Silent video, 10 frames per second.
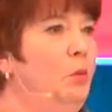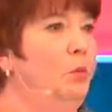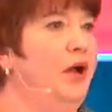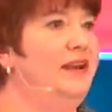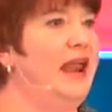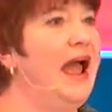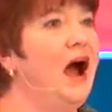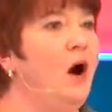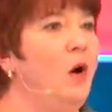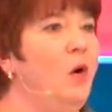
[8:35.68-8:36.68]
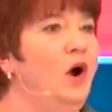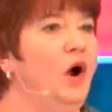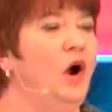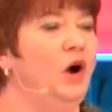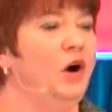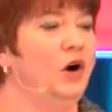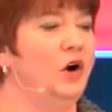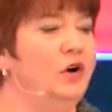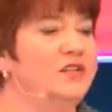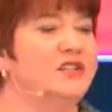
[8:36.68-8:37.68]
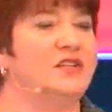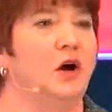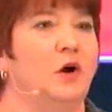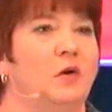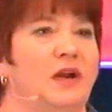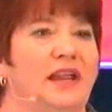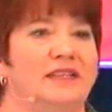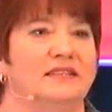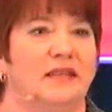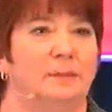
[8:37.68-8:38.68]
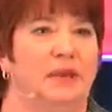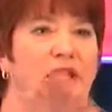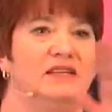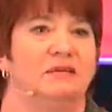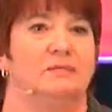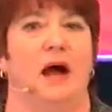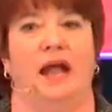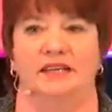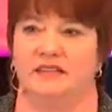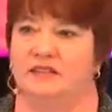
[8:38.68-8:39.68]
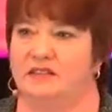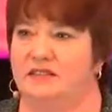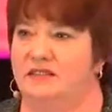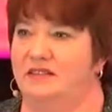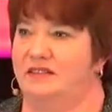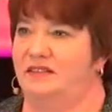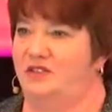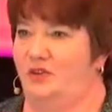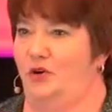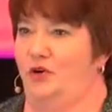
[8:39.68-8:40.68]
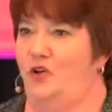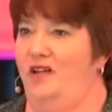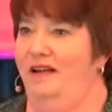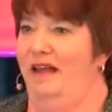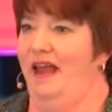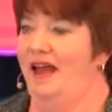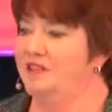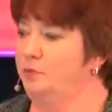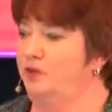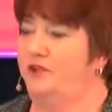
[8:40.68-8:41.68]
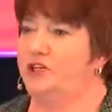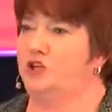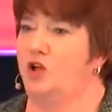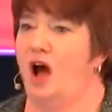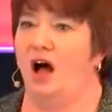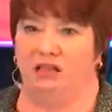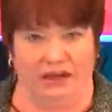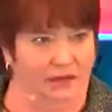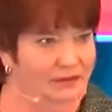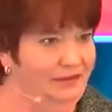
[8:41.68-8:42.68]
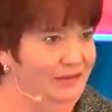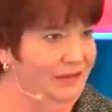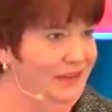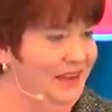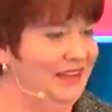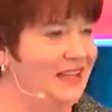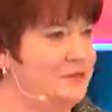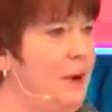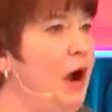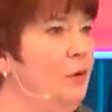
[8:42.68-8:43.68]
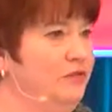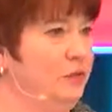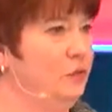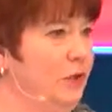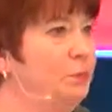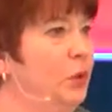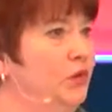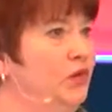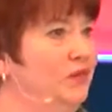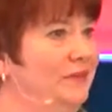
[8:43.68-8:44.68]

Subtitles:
but now her stone is skipping into my circle as a professional colleague. And that's powerful ripples.